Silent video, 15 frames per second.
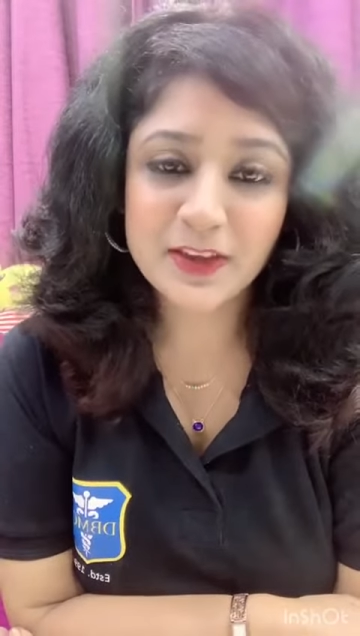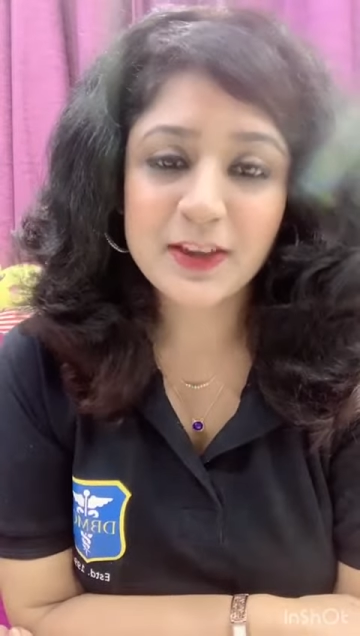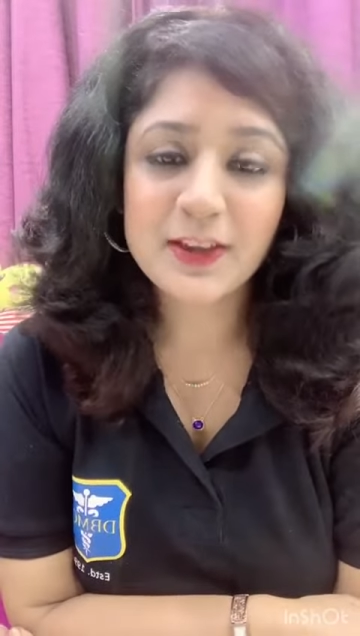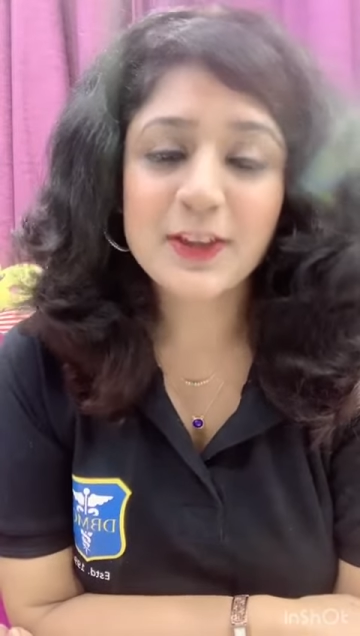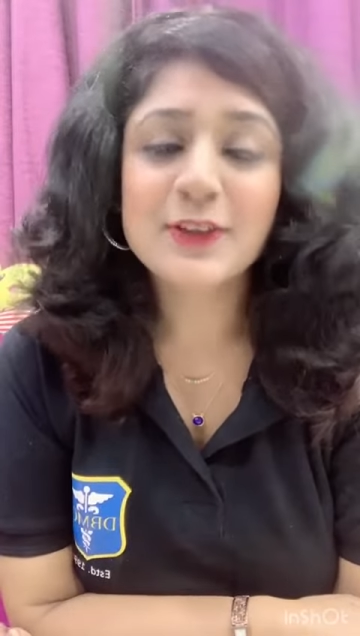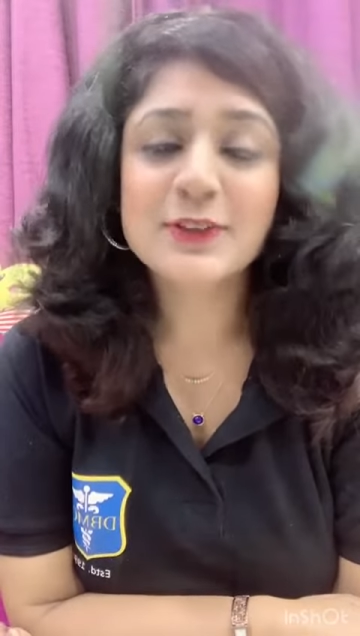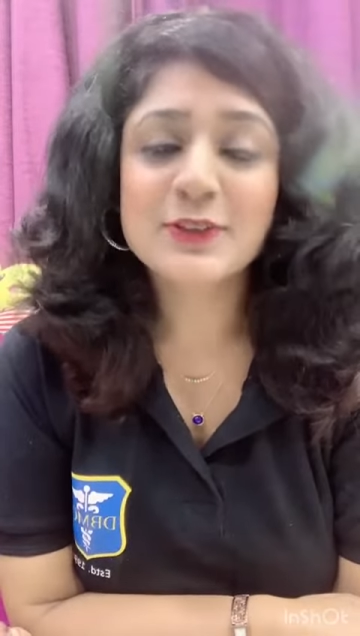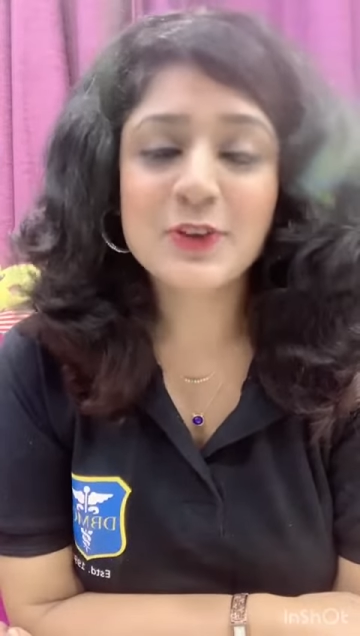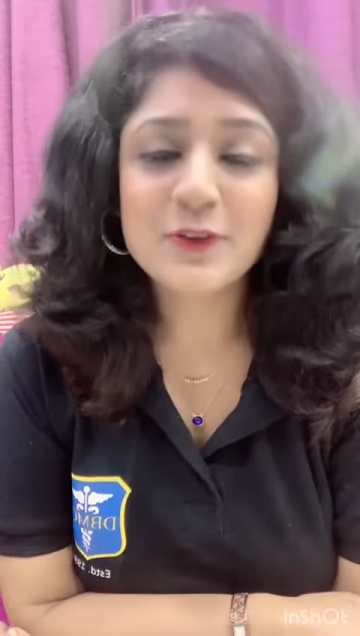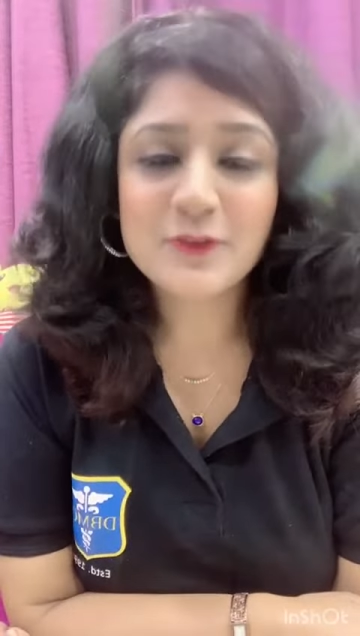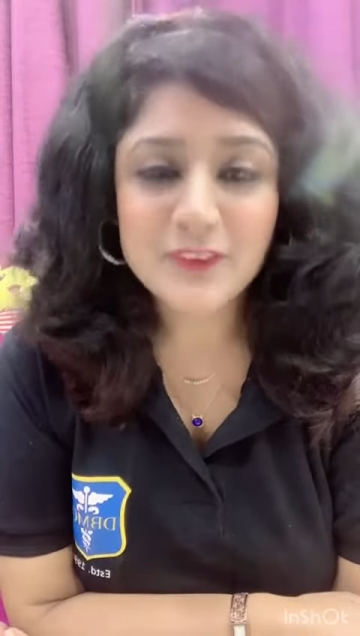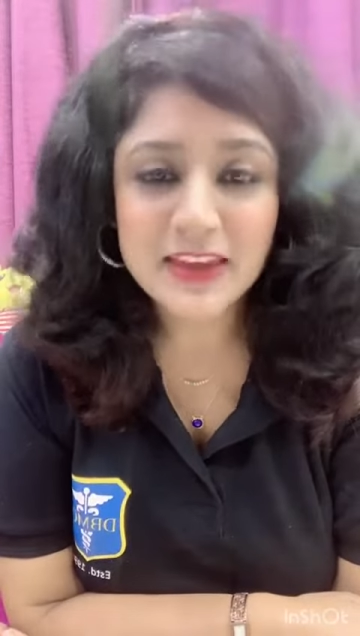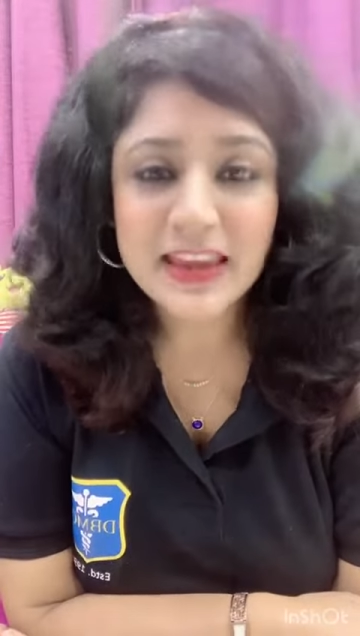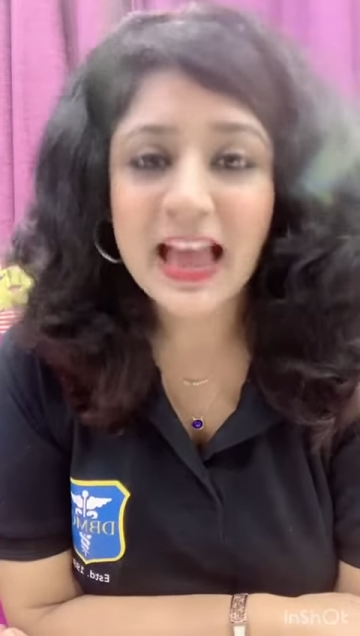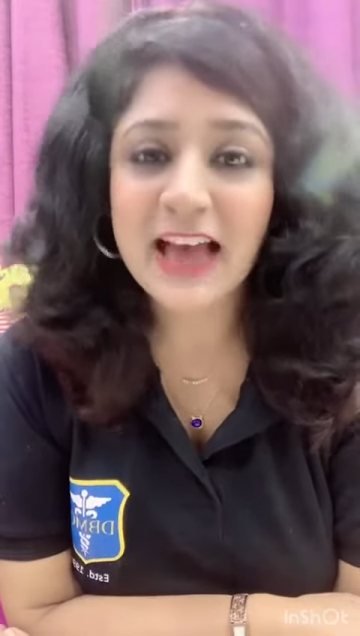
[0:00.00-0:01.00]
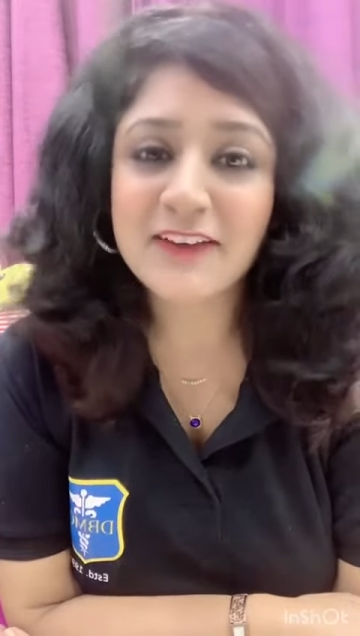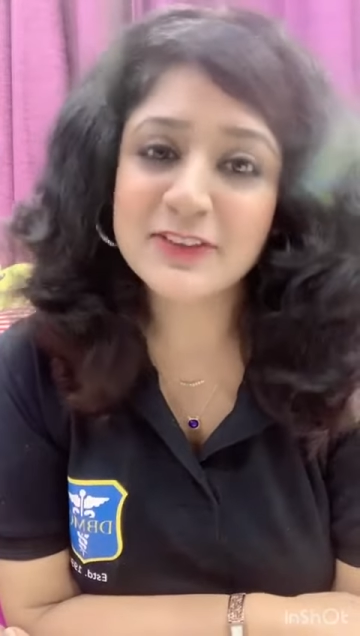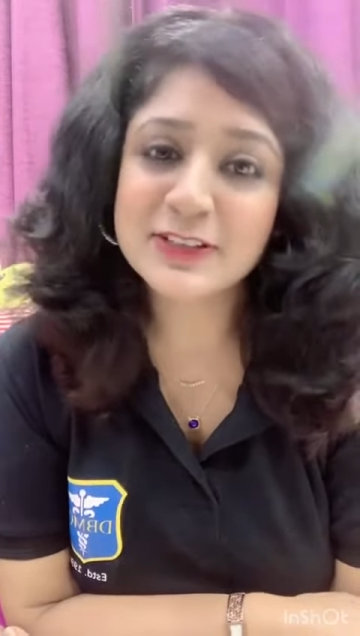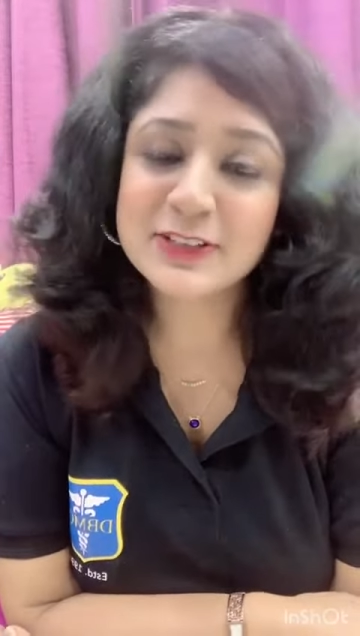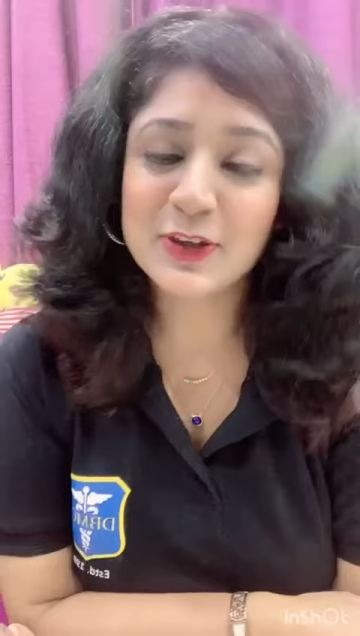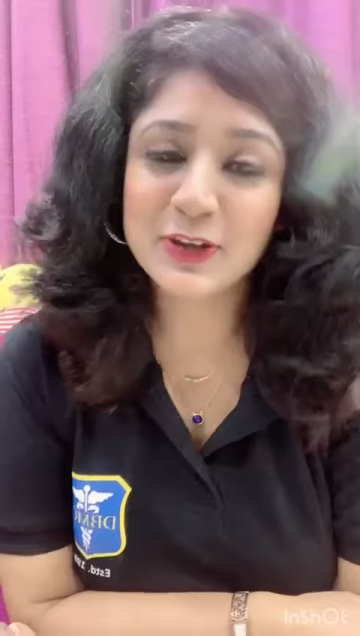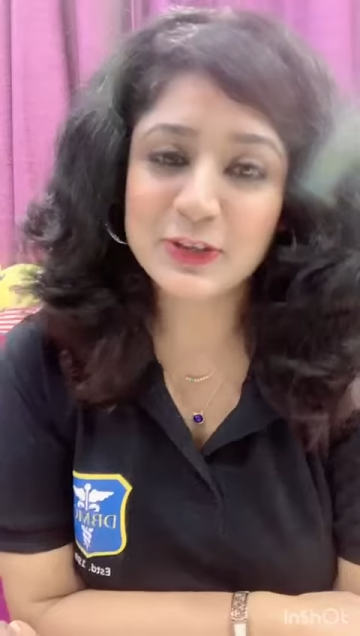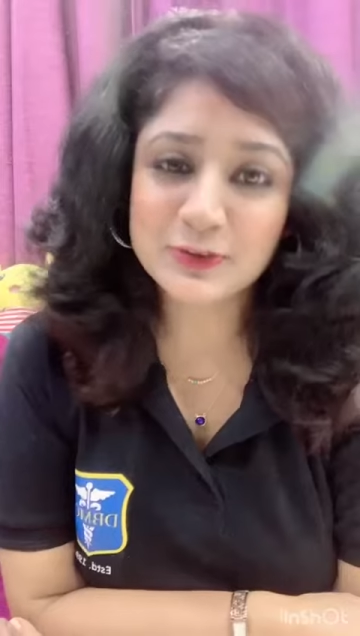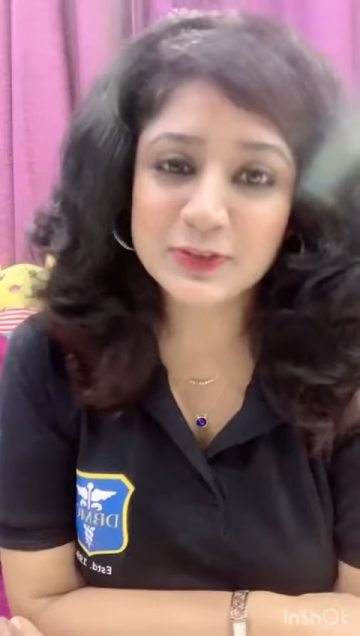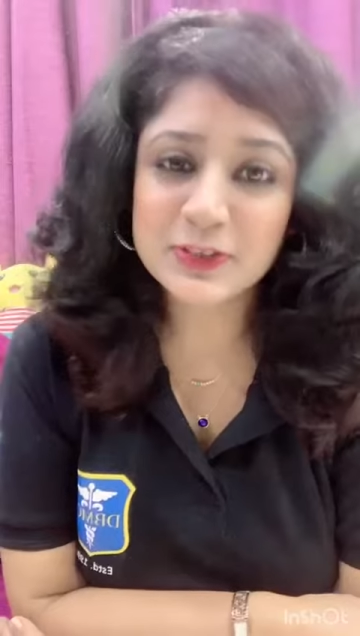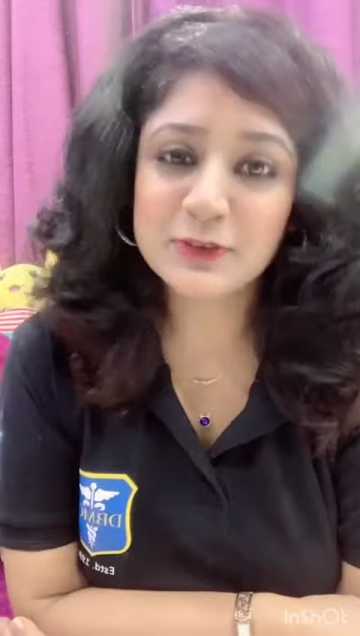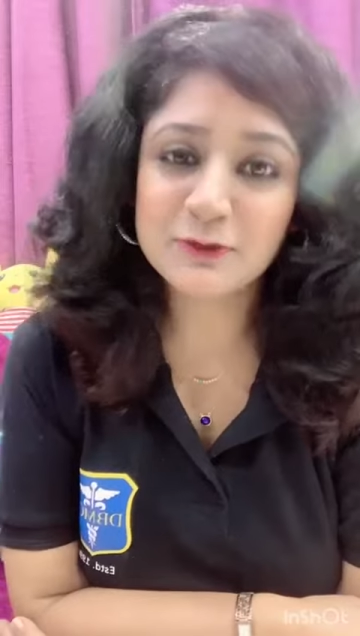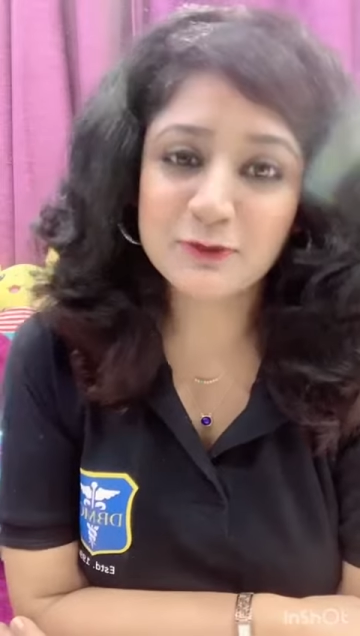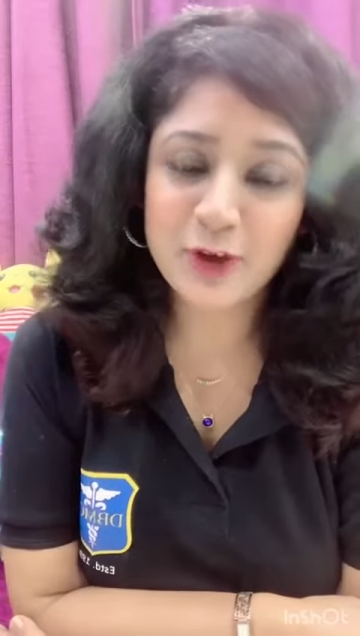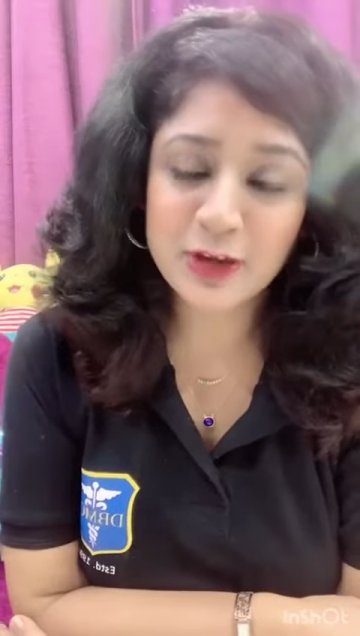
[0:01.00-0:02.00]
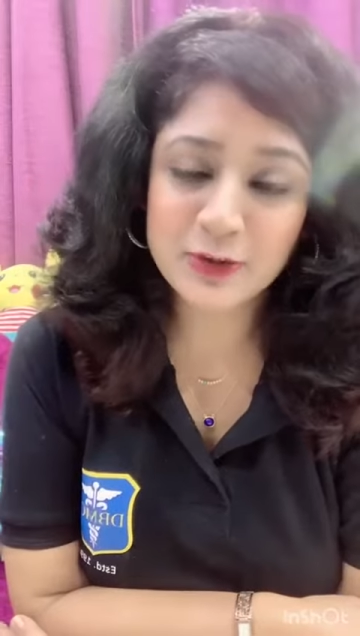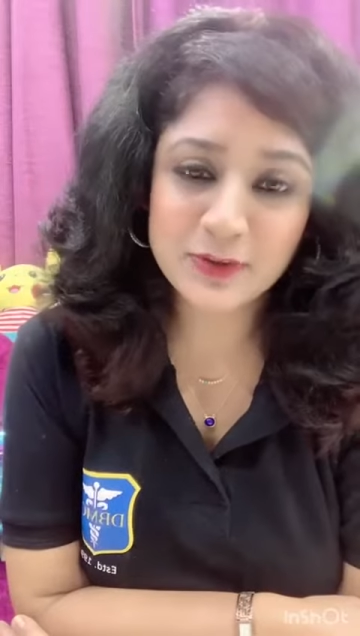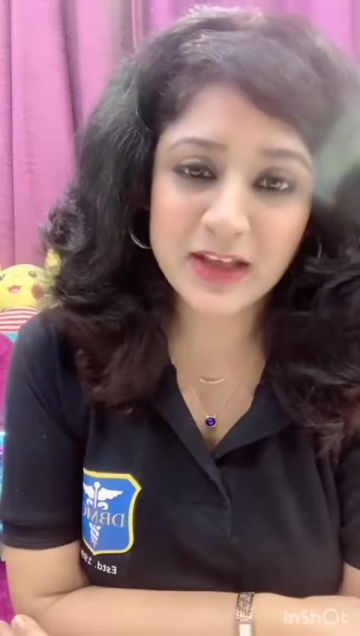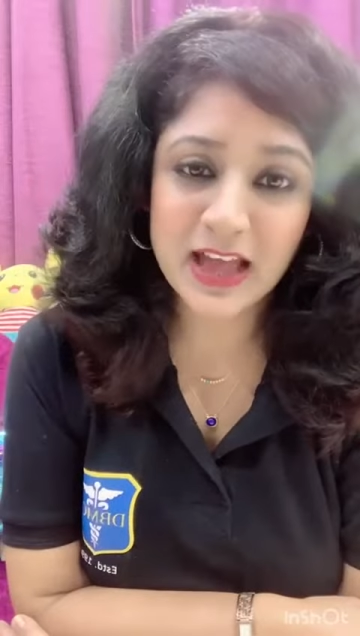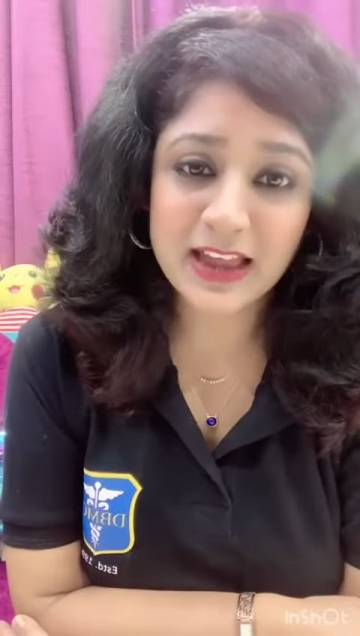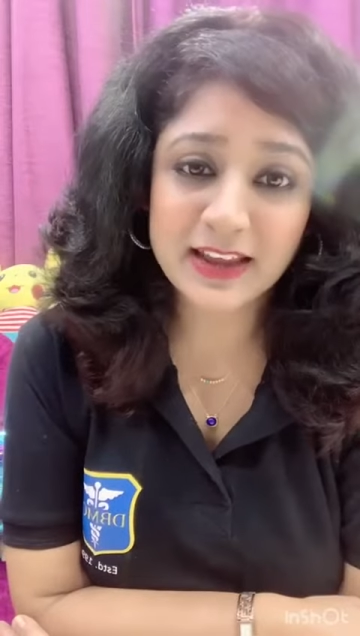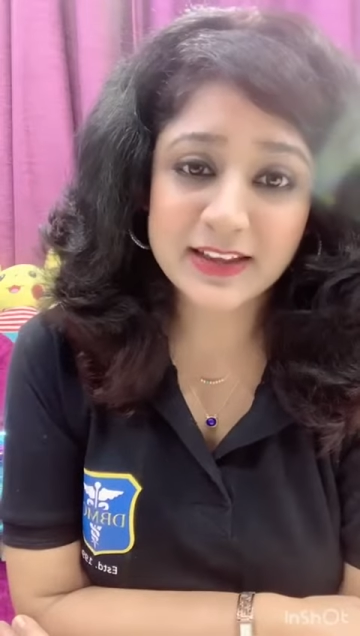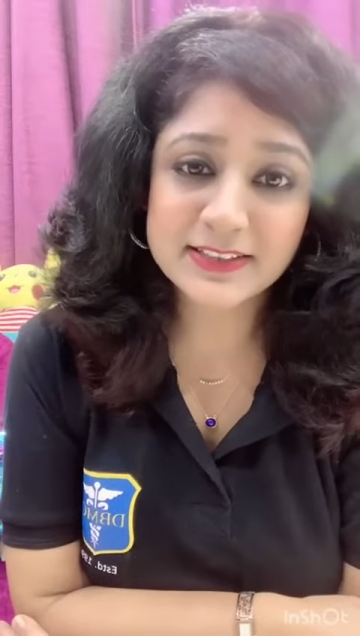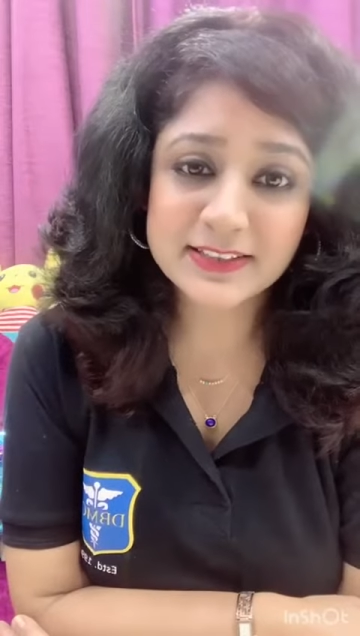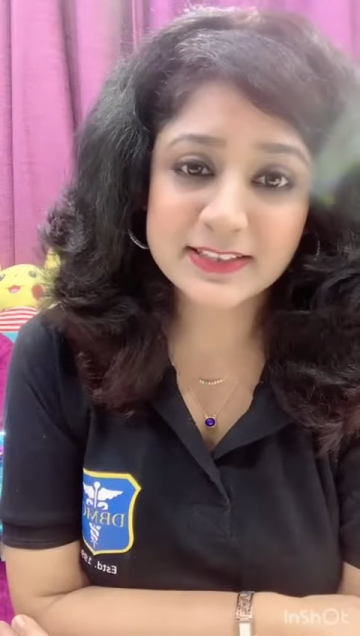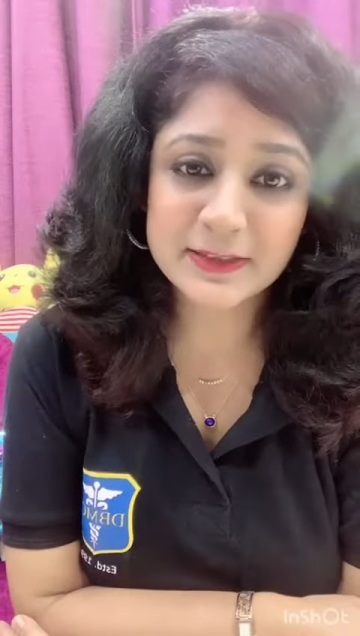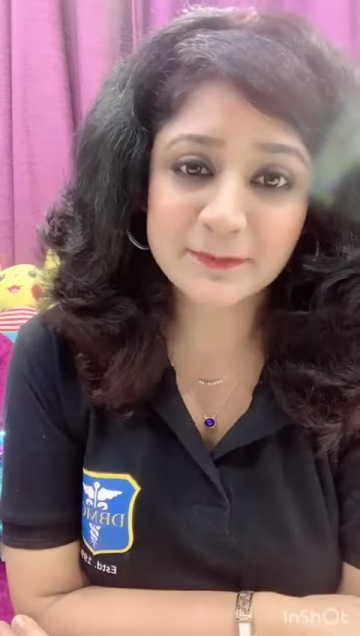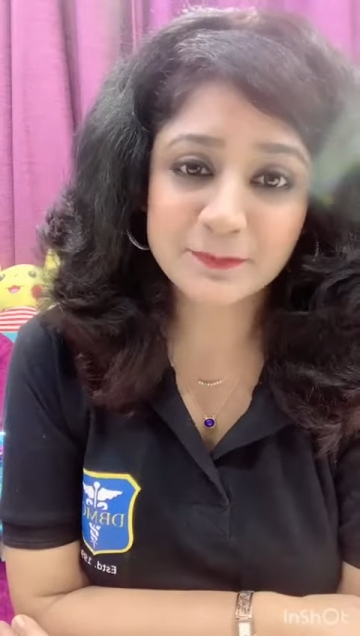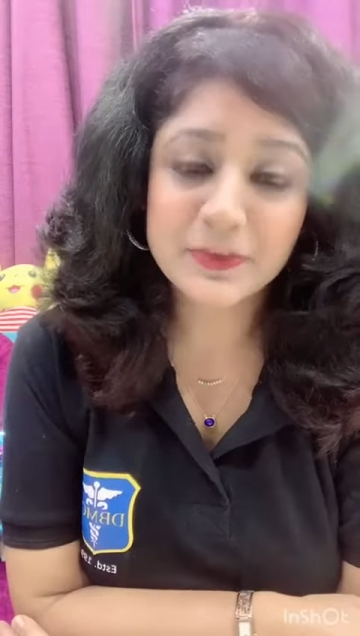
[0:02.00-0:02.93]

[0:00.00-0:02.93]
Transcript: So we have a solution for you guys.